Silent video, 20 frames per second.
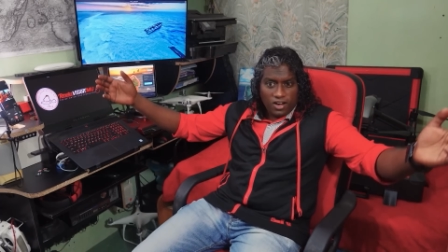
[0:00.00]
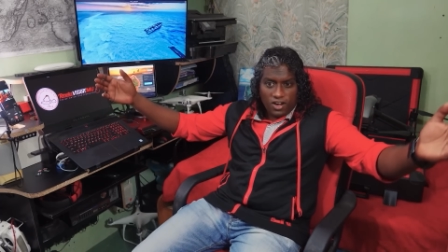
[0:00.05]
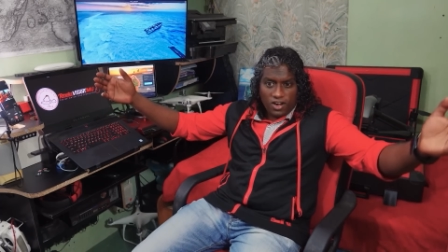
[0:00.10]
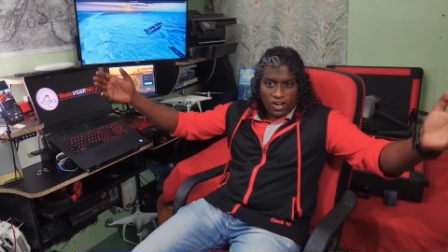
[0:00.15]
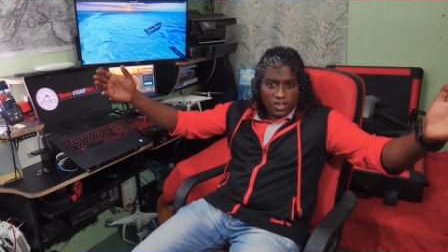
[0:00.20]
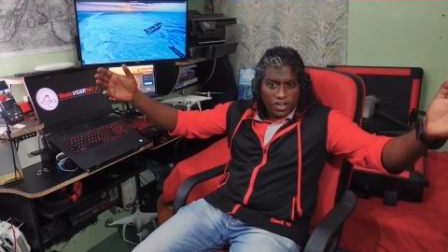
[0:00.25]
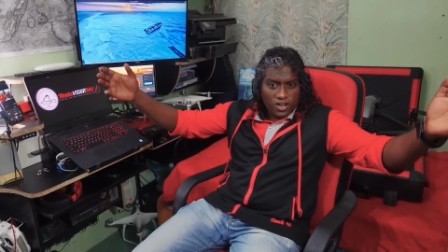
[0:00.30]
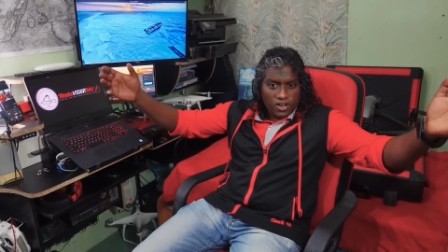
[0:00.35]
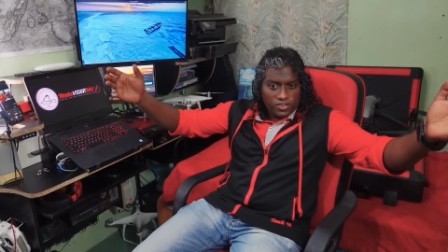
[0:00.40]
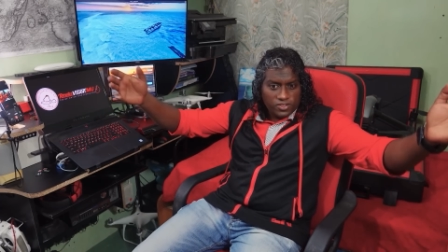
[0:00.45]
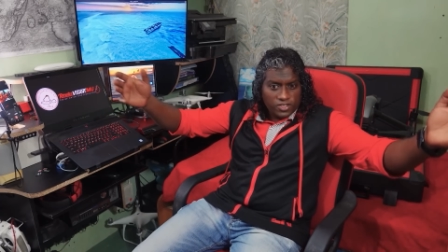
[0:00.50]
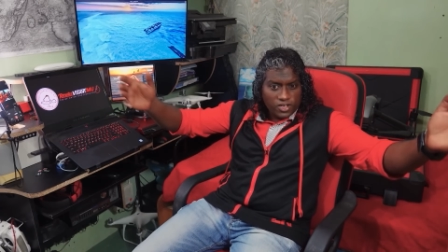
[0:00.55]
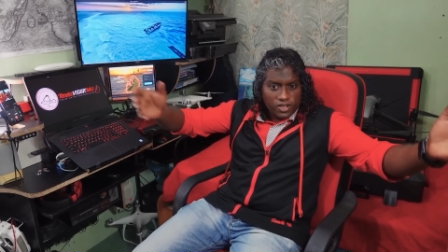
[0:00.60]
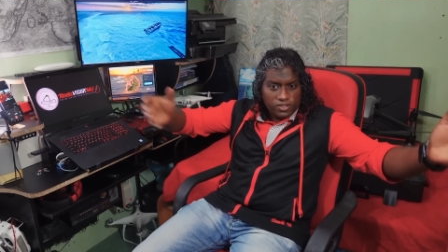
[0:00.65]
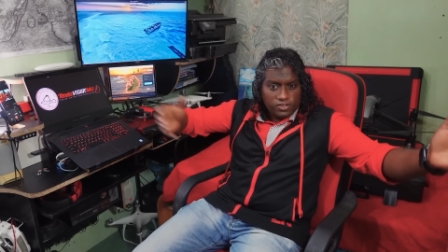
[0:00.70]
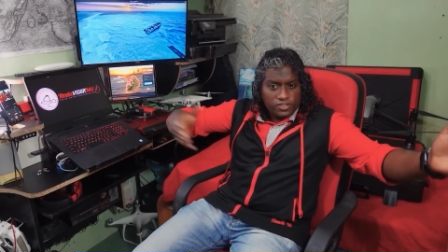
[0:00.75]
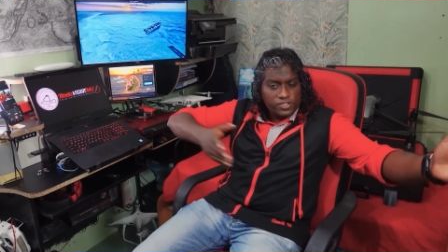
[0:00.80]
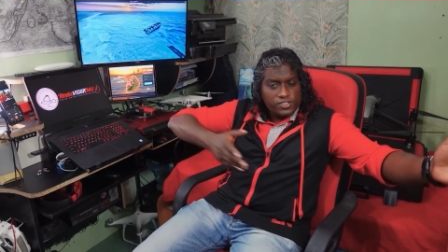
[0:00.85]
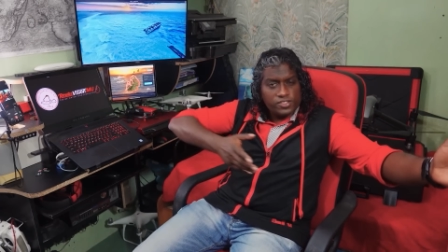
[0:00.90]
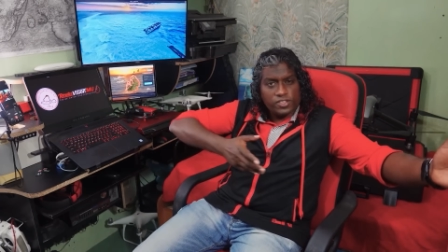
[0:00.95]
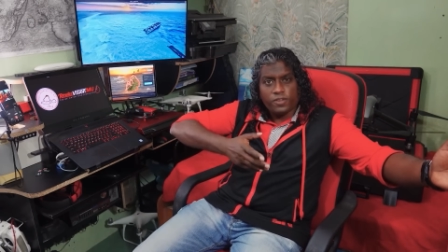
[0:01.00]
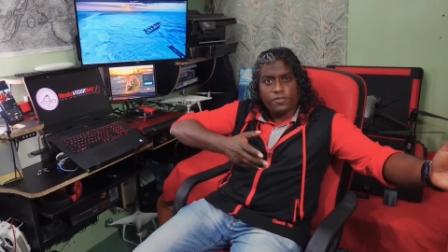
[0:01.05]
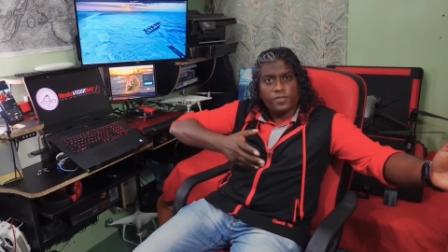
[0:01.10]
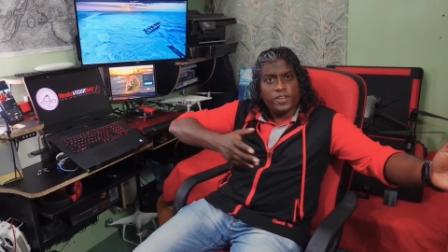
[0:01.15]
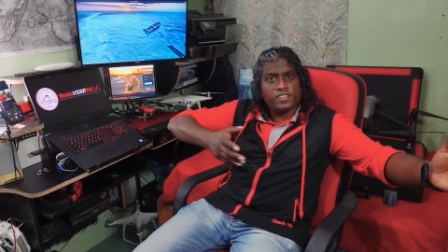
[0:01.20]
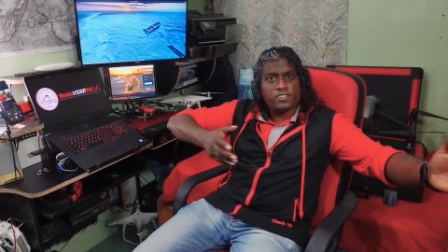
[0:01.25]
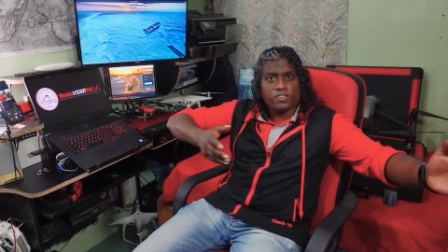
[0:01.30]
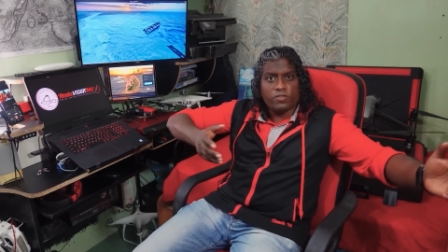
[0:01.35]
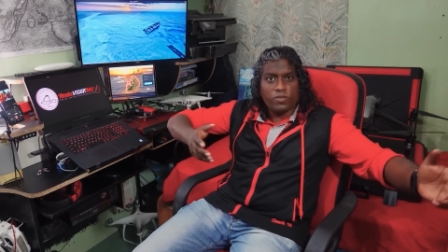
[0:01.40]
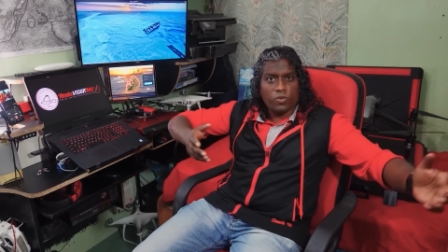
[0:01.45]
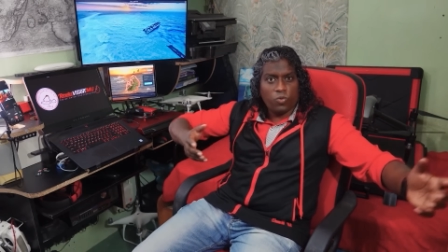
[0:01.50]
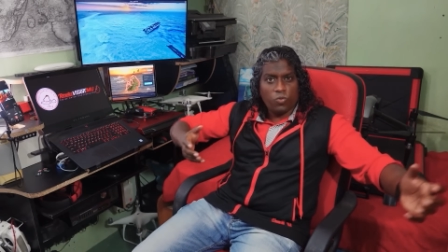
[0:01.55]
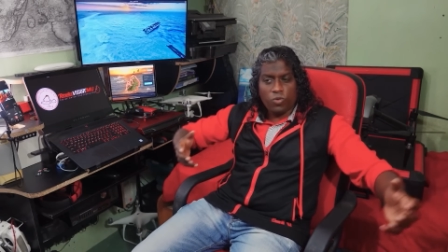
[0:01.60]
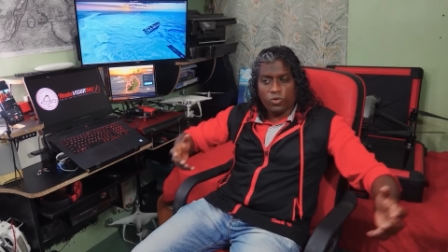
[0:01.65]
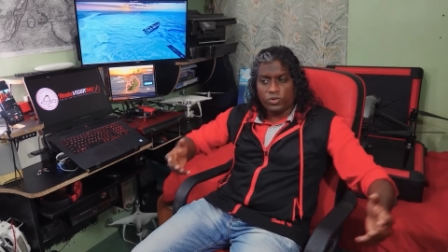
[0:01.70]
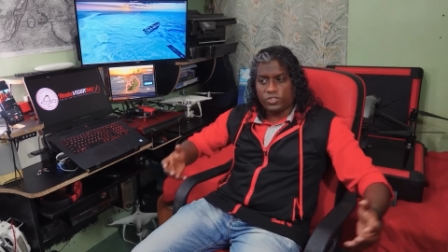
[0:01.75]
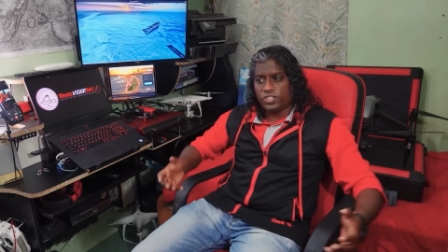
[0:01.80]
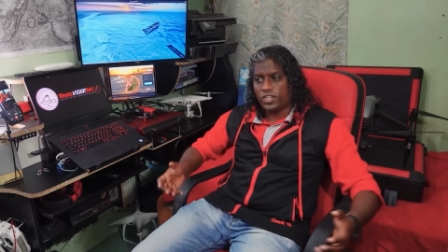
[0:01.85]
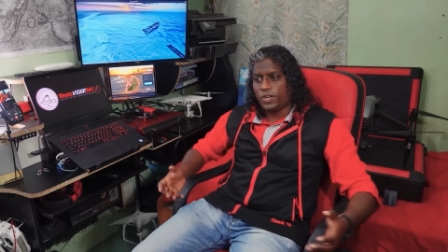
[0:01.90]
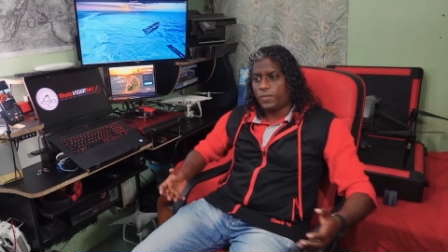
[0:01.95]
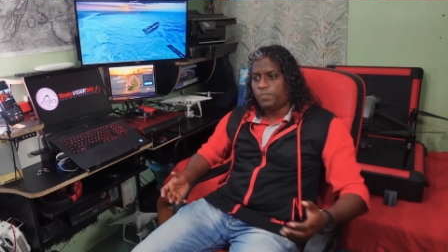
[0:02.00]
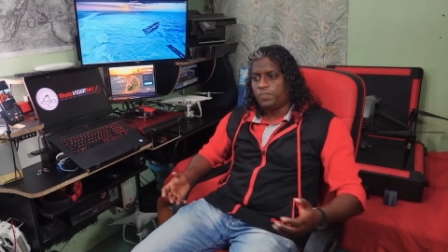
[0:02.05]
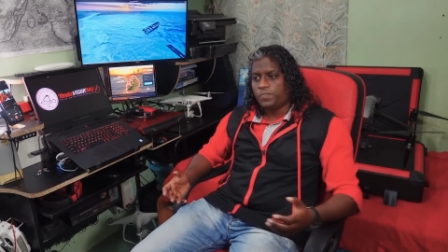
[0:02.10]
on the surface of the water.